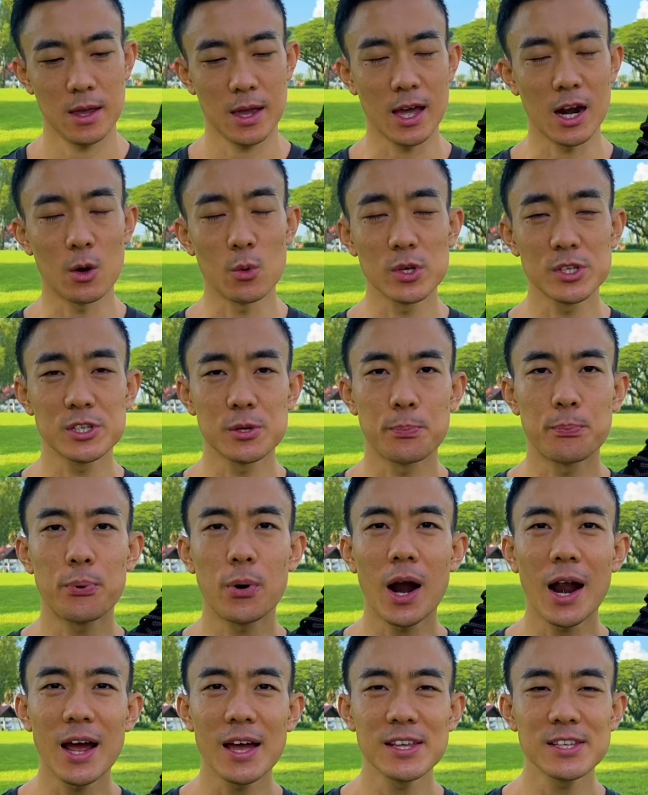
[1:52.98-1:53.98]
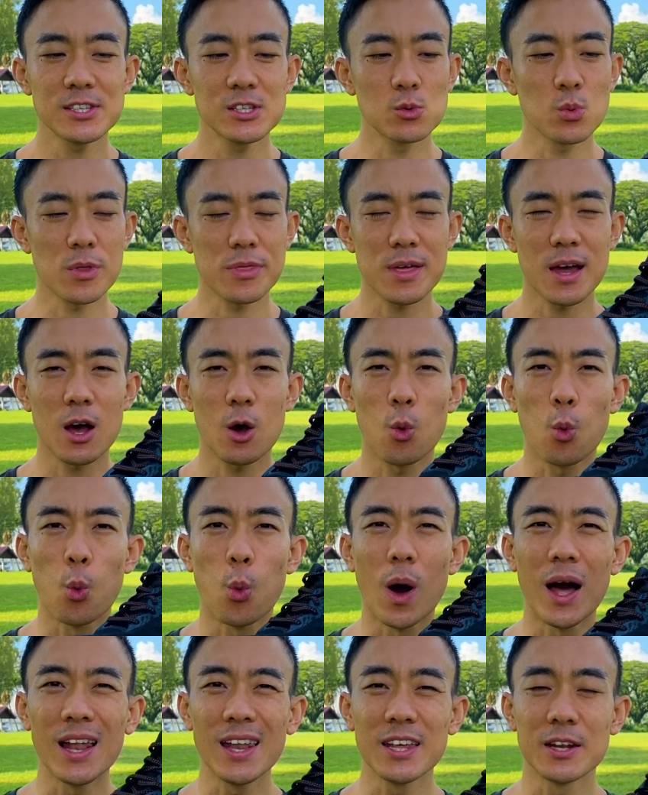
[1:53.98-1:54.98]
And I was surprised with how
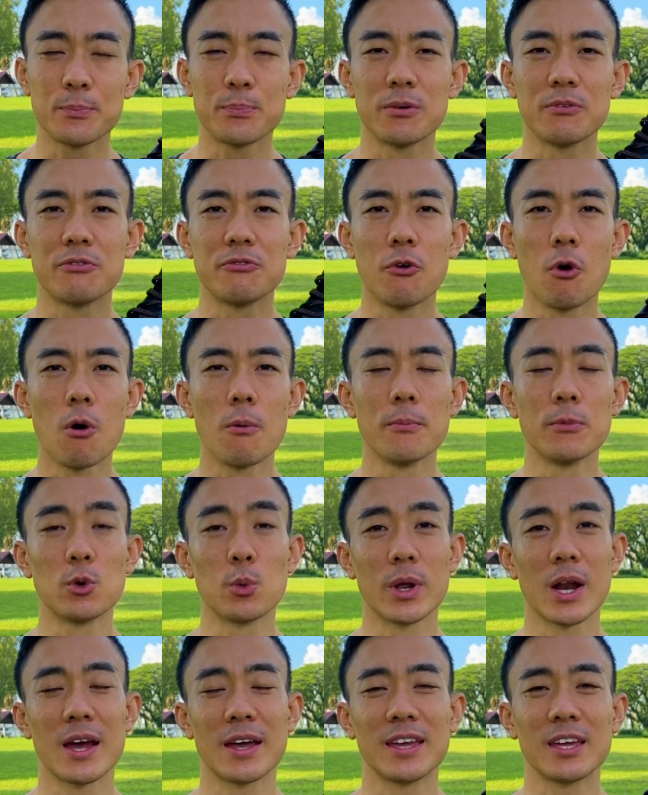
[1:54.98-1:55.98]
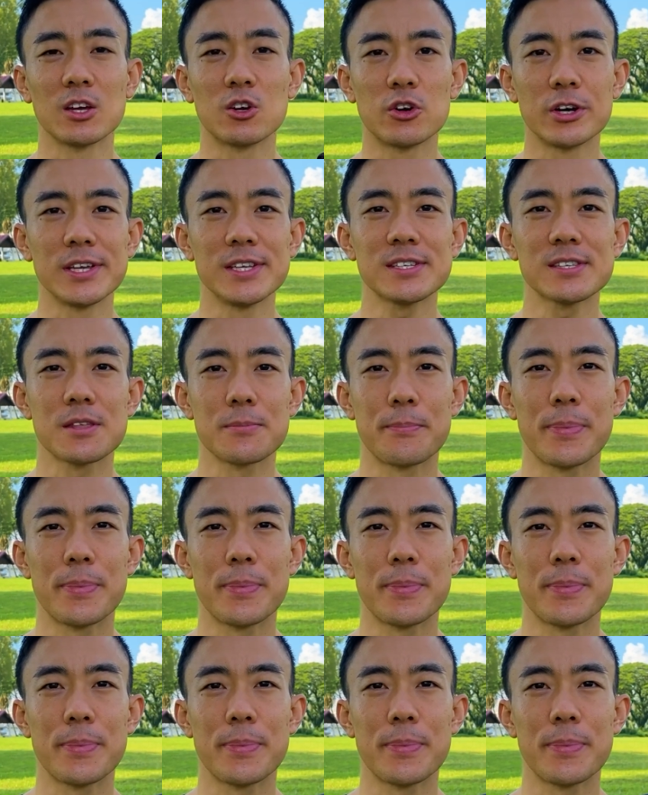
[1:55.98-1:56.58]
well it performed when I increased the